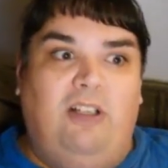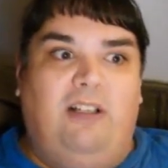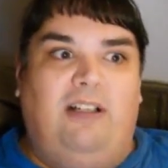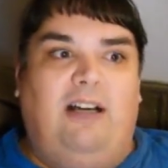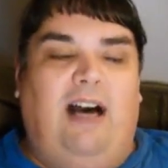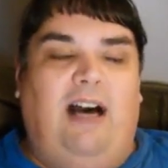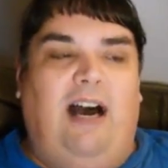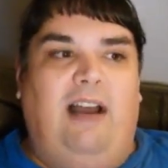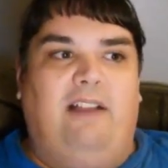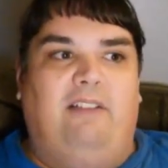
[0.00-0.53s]

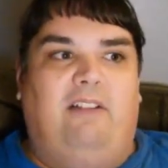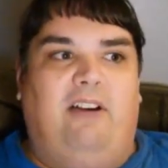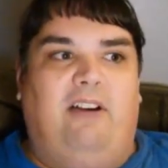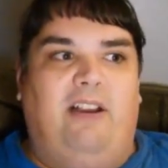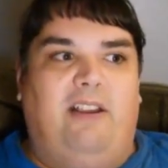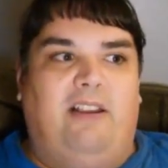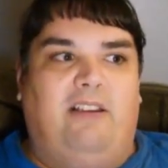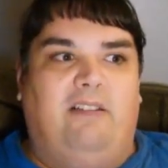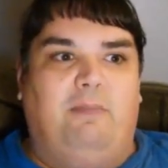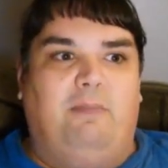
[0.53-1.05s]
I
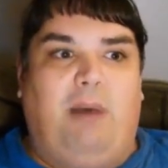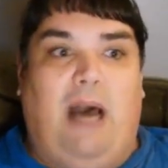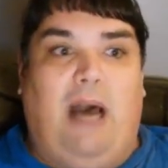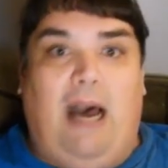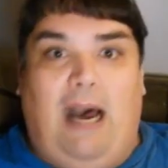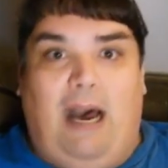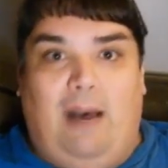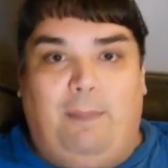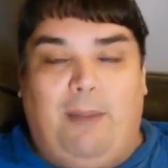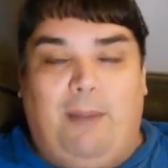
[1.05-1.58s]
like
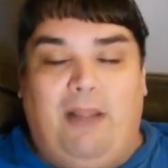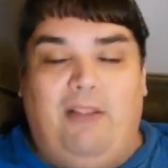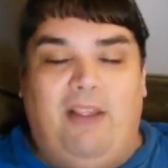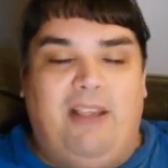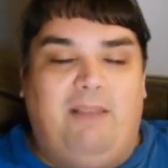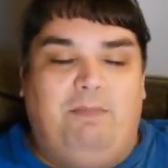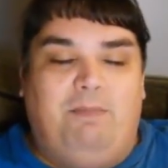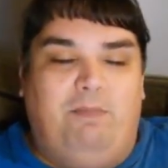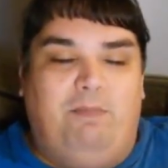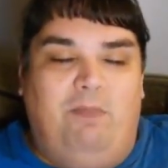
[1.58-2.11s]
pop. I
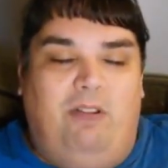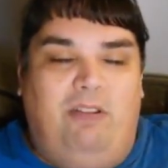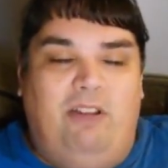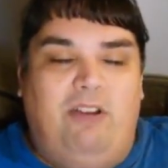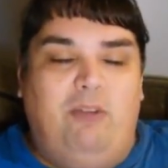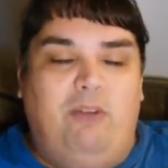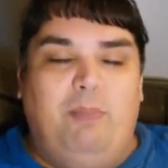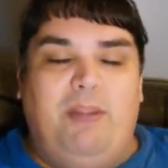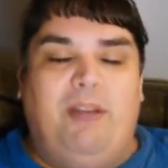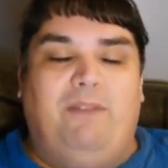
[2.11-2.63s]
like a
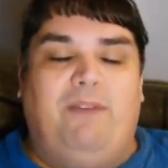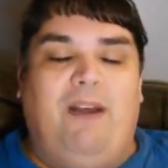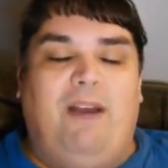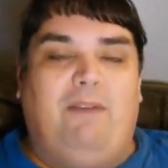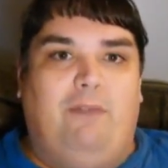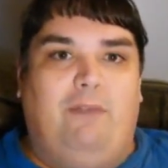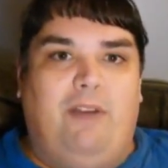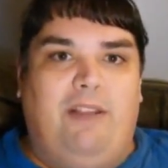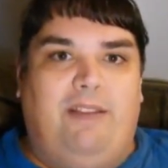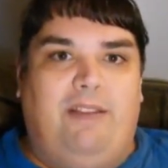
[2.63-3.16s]
little bit of
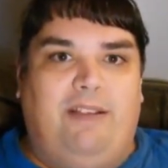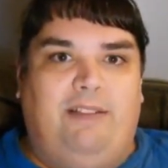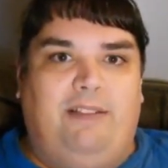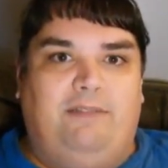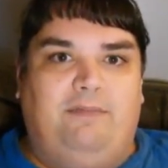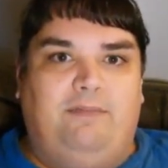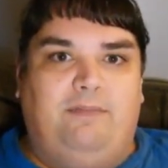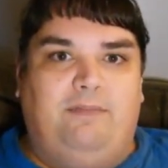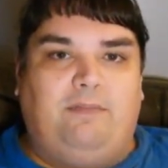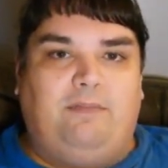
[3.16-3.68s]
everything.
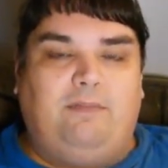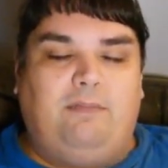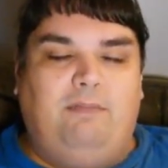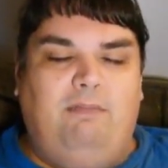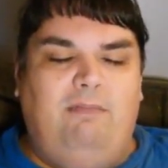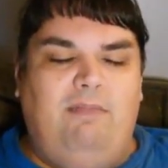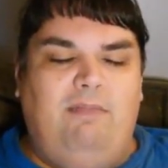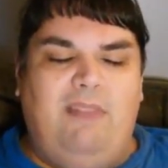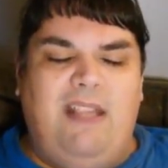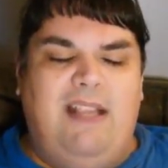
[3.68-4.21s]

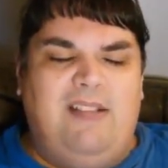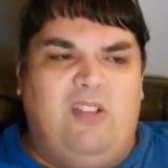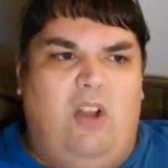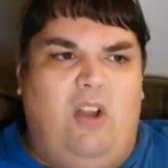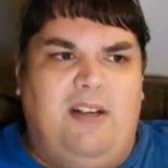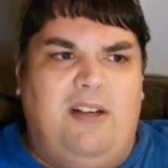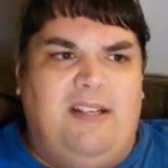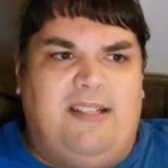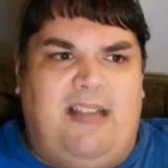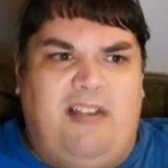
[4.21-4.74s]
As
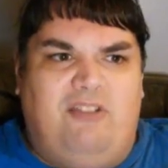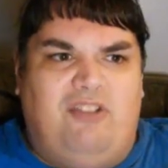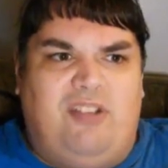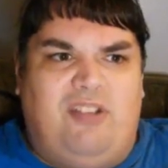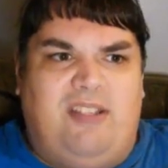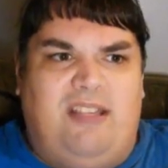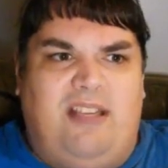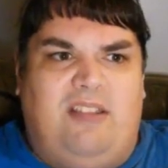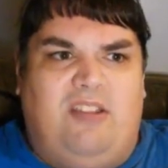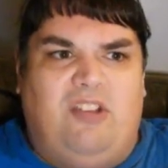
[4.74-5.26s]
long as I just
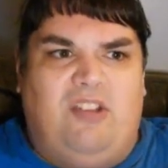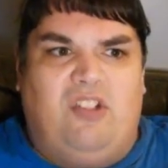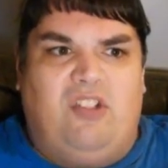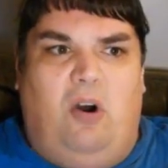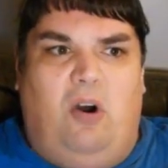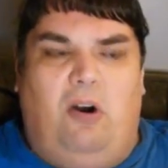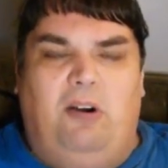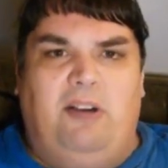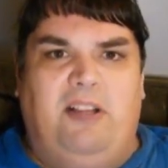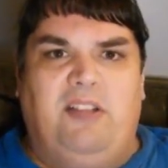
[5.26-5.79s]
think the
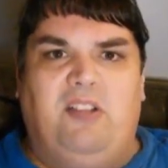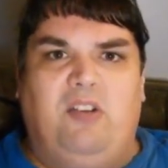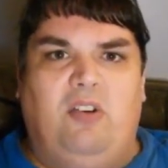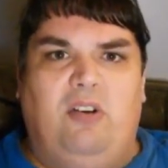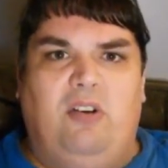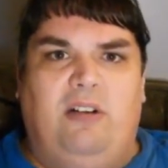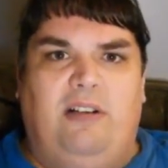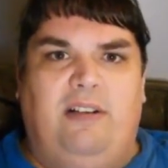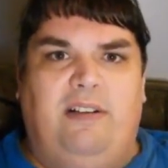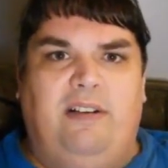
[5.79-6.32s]
song is
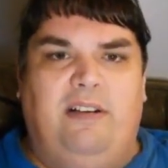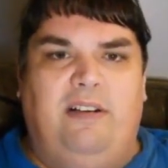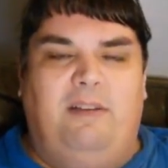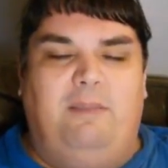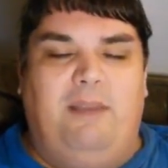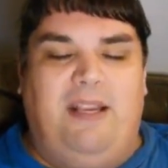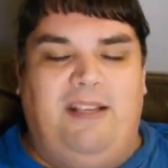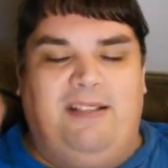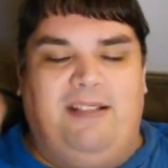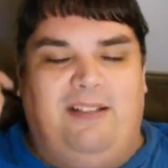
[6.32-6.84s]
good,
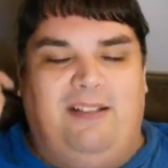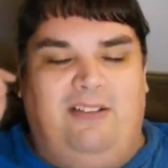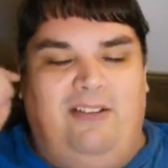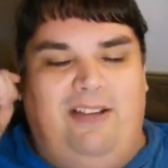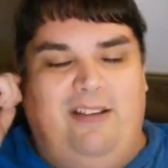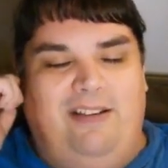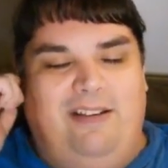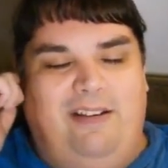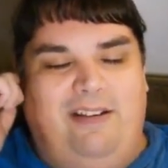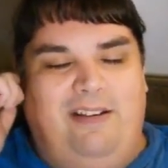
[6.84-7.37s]

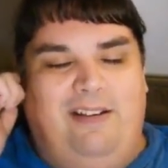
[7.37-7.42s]
basically.